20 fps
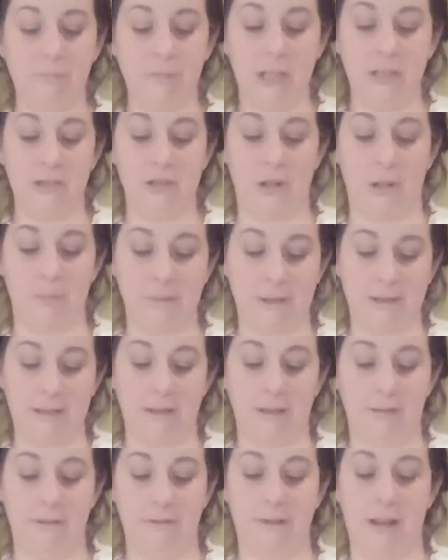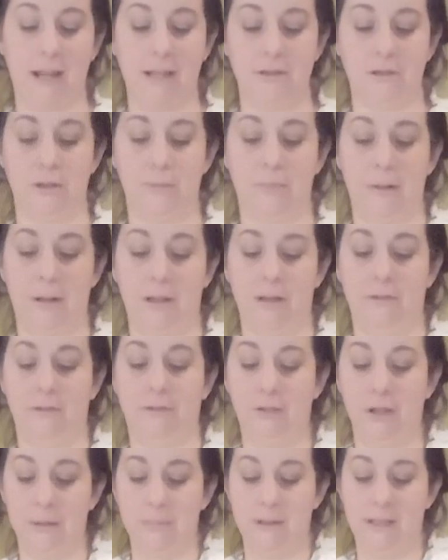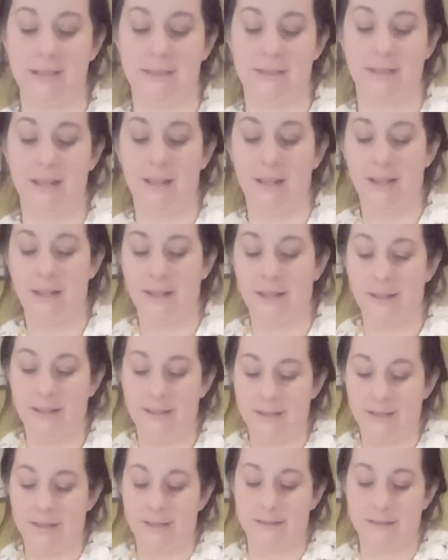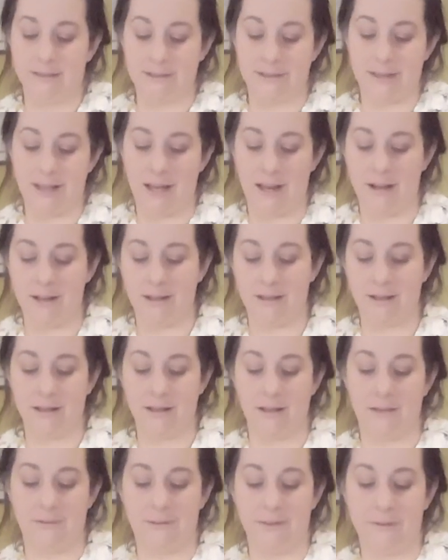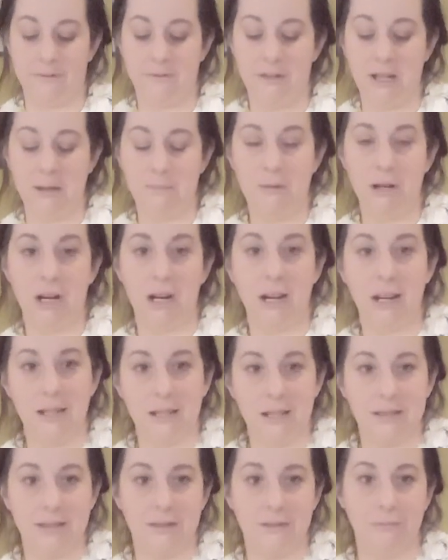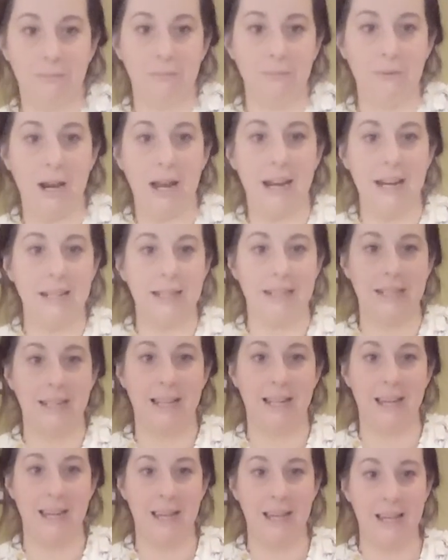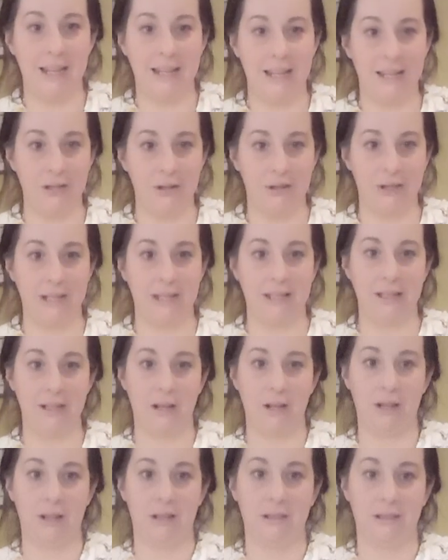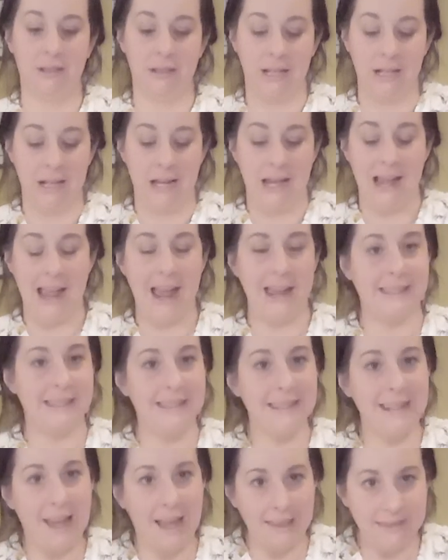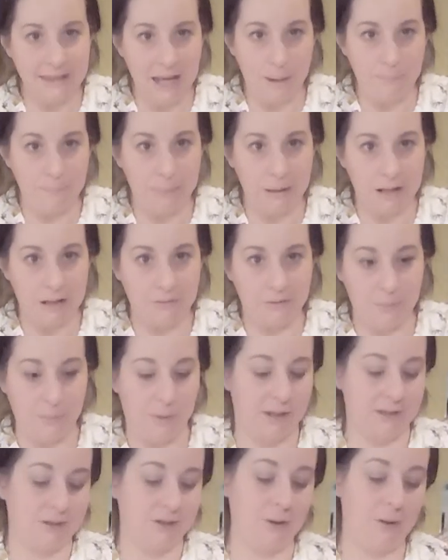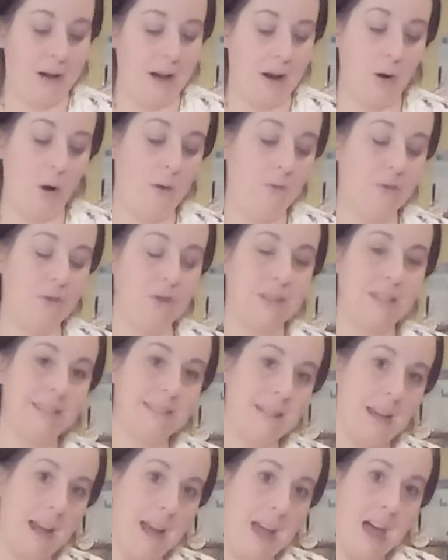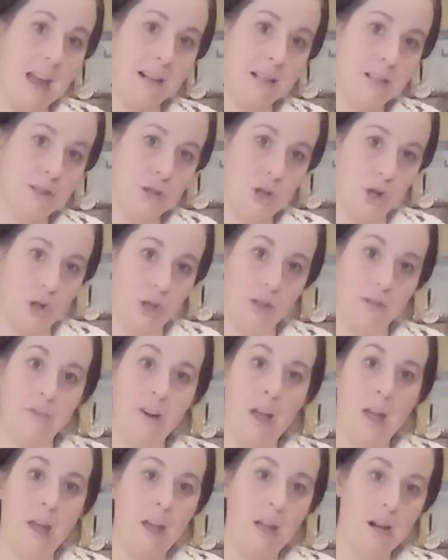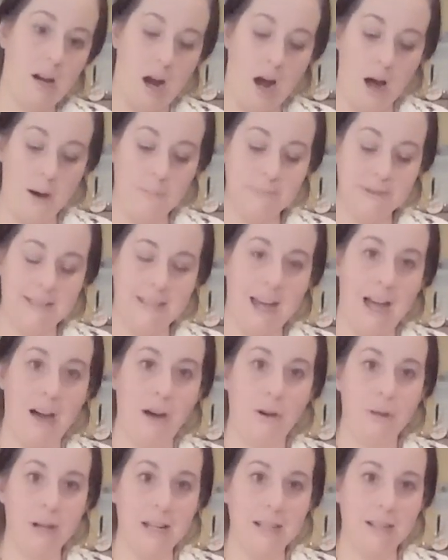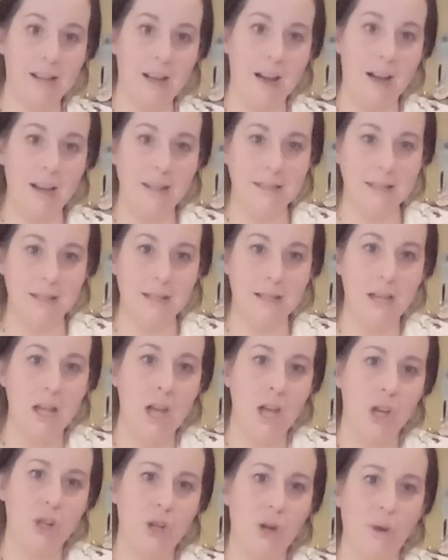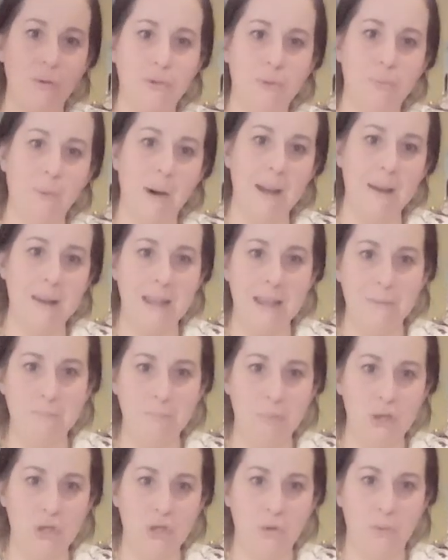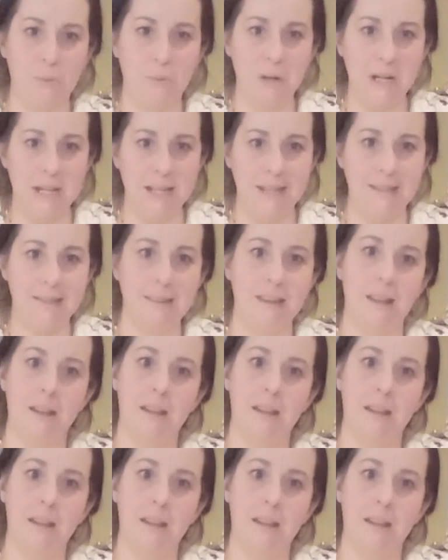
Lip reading: So I'm just going to find her piriformis. Here's the head of the femur, and it's right here to here. It's not that big of a muscle. However, the sciatic nerve comes out and kind of goes right in between